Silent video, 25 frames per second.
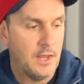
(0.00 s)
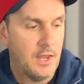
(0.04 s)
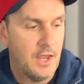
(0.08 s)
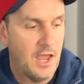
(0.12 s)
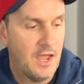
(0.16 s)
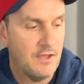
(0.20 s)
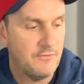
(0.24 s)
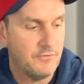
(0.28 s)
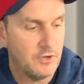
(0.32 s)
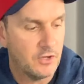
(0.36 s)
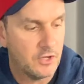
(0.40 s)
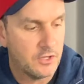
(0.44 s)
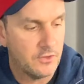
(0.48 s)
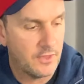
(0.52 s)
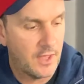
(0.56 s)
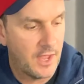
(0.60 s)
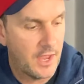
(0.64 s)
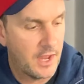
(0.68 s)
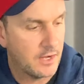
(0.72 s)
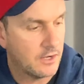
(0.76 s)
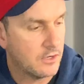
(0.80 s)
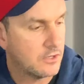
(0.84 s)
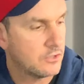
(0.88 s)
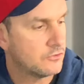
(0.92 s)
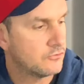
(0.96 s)
have a look at the
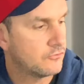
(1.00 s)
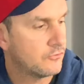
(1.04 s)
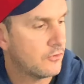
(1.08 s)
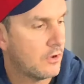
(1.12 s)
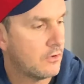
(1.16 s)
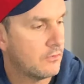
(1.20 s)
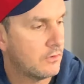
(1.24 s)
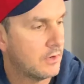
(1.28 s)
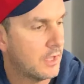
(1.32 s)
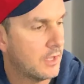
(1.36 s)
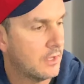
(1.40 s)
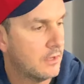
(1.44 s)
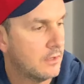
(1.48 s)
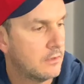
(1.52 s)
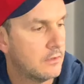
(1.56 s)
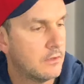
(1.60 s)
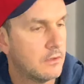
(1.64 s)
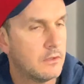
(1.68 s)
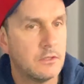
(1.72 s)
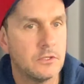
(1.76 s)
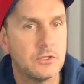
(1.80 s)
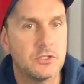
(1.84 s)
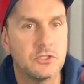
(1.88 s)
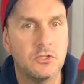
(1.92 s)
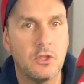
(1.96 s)
hand controller,
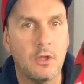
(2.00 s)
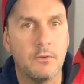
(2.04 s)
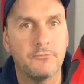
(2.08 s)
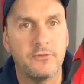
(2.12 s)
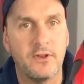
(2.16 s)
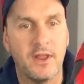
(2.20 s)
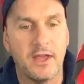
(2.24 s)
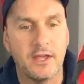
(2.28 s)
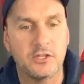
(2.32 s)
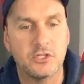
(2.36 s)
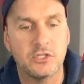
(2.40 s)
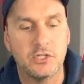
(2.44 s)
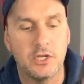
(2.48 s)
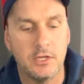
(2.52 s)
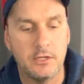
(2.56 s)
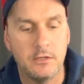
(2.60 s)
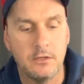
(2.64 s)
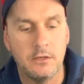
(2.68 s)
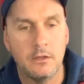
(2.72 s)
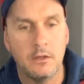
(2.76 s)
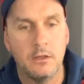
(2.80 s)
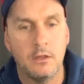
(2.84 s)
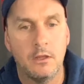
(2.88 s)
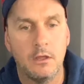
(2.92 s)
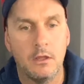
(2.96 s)
stop
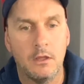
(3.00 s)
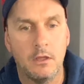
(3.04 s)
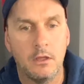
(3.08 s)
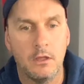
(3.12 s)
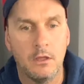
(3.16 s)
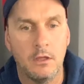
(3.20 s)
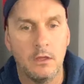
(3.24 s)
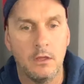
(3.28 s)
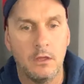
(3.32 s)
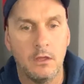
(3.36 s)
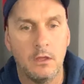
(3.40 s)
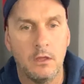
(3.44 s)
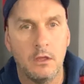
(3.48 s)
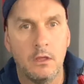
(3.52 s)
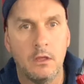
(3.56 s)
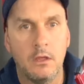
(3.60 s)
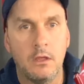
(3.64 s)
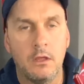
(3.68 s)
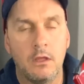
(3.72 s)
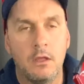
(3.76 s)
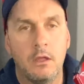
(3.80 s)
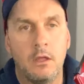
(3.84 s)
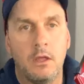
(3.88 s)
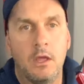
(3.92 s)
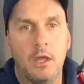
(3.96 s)
flashing,
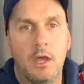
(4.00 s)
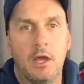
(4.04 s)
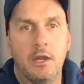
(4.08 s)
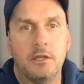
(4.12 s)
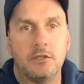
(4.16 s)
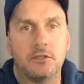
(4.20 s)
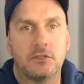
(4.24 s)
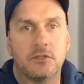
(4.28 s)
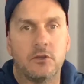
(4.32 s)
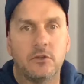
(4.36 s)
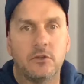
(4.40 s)
and it's